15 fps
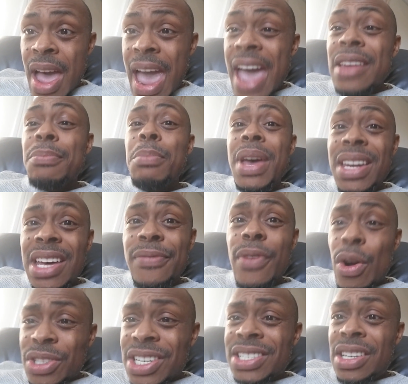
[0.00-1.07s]
In many
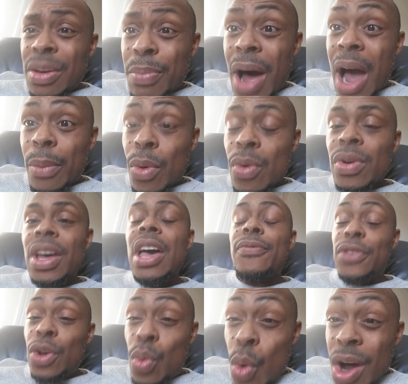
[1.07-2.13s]
verses in the Bible,
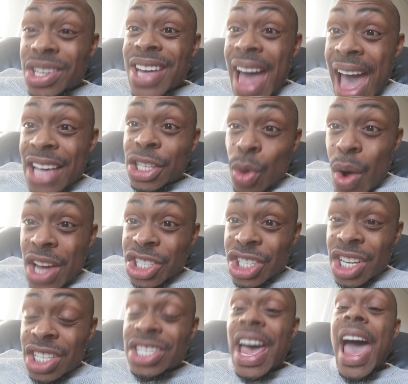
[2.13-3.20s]
if you want to ask
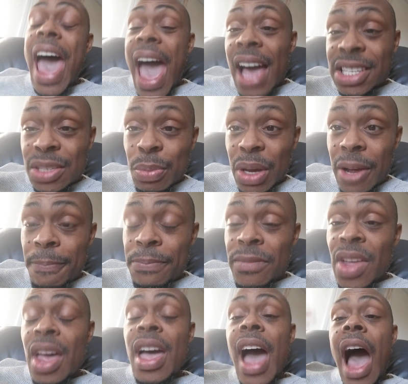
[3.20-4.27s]
questions, ask me.
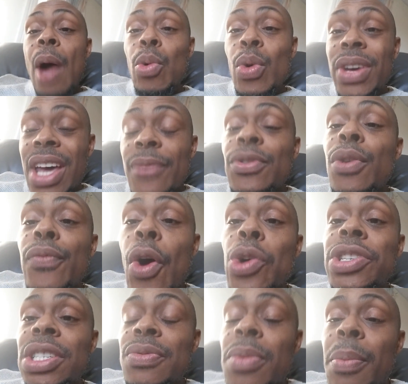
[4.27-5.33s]
I will give you
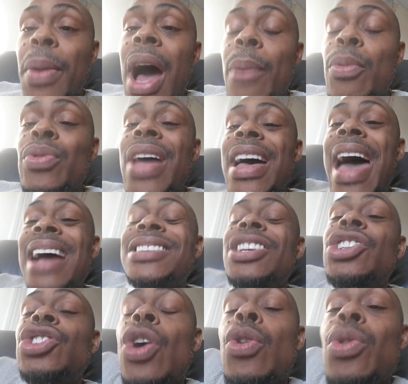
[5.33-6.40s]
verses from the Bible that actually
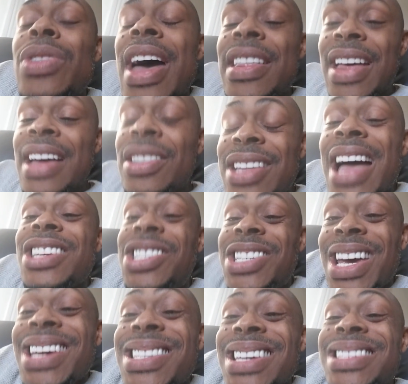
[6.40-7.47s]
show you that
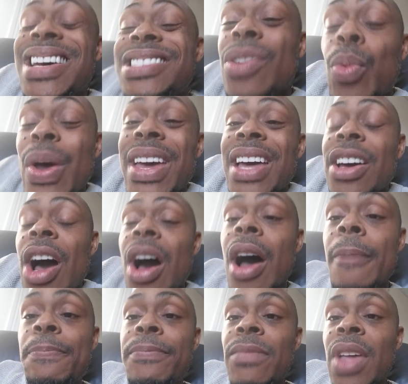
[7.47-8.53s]
Jesus is a wicked
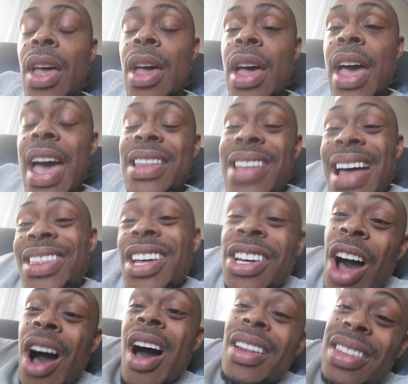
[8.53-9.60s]
God. And that
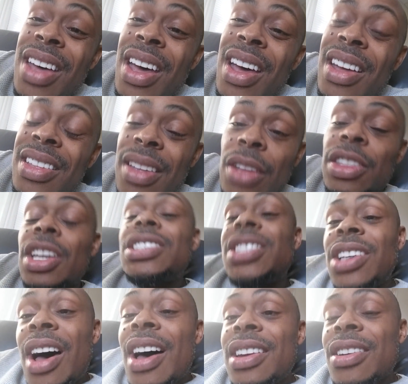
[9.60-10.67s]
the
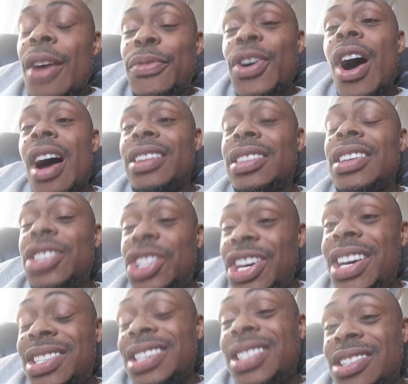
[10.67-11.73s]
Son of God, the
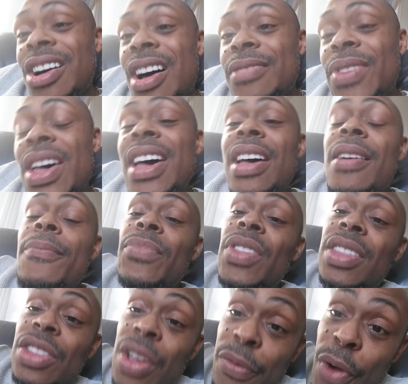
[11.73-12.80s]
Jesus Son,
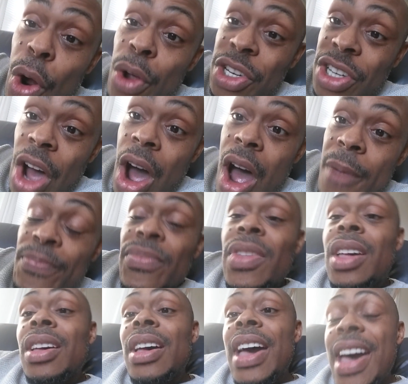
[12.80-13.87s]
the Virgin God,
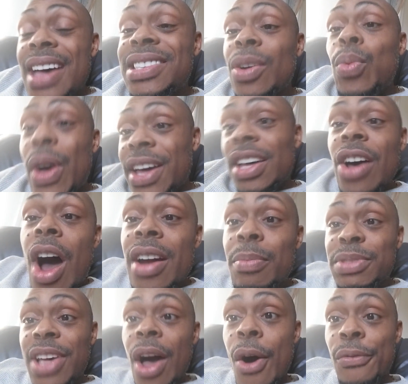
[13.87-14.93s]
is a wicked God
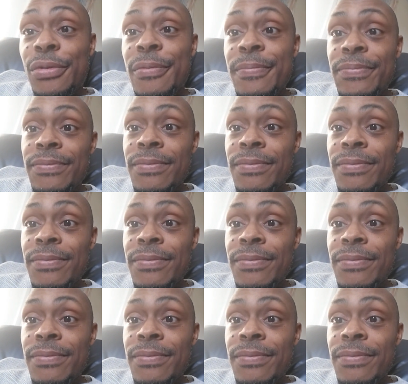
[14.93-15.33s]
himself.